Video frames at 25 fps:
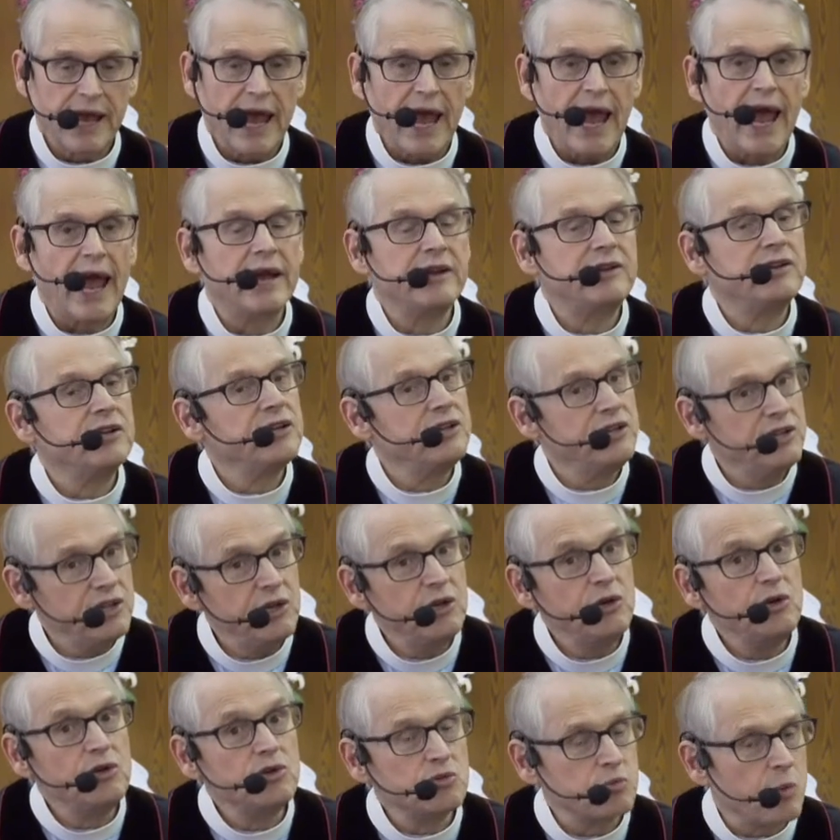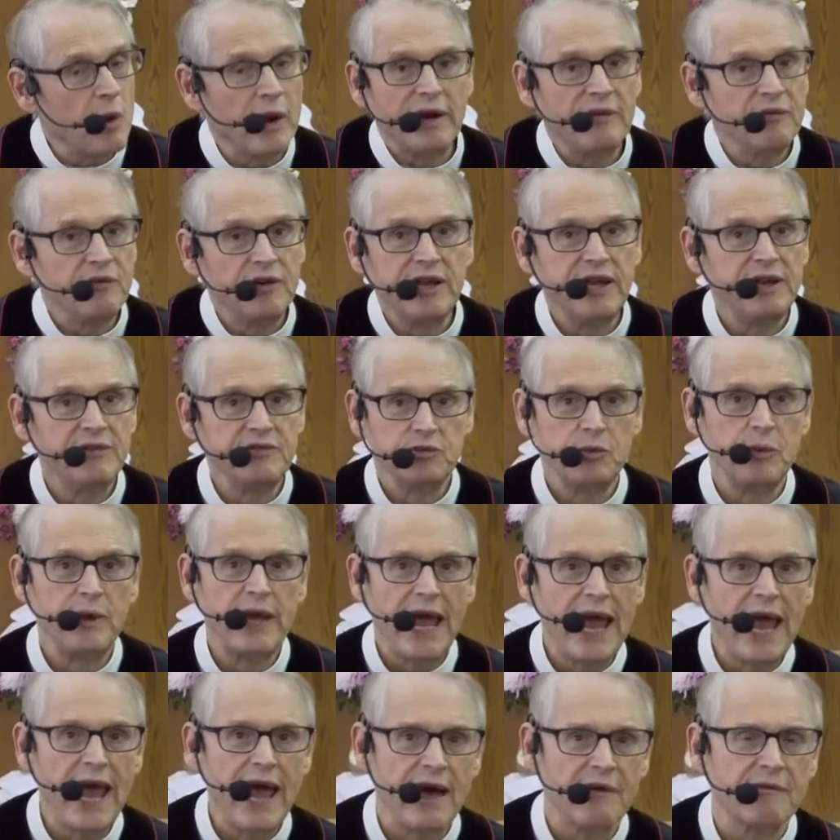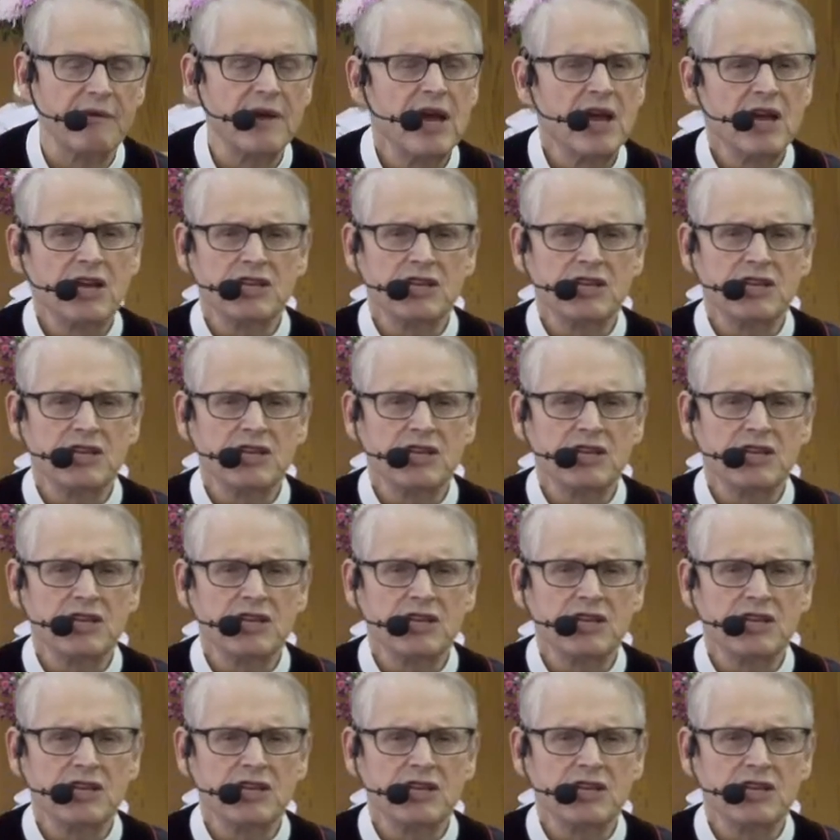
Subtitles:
and to use whatever gifts we have.